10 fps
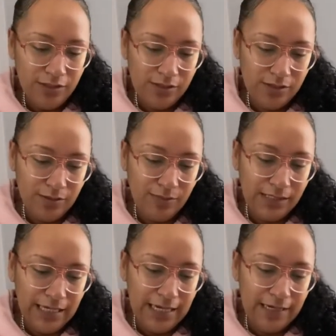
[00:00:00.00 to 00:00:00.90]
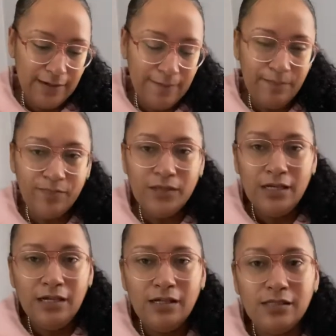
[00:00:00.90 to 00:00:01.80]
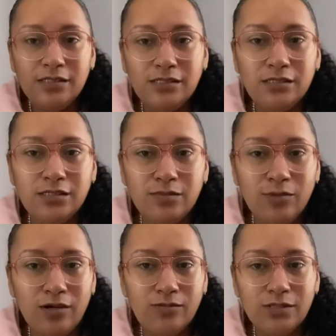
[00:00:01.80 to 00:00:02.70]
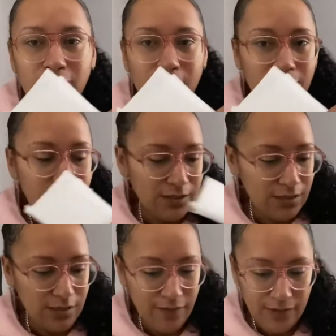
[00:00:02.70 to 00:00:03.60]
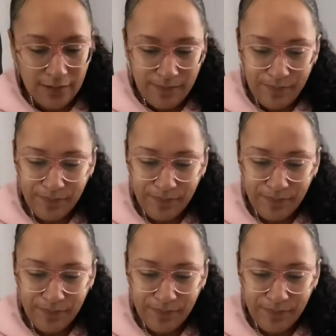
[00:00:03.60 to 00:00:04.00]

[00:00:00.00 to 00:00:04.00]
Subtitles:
So I'm glad this is a small one. So stuffing.